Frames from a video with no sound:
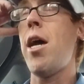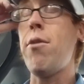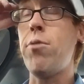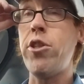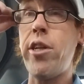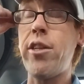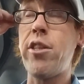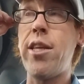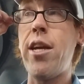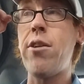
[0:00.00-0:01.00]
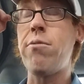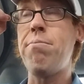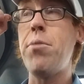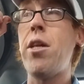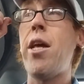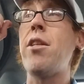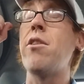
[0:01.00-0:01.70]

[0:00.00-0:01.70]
I wish I could care, but I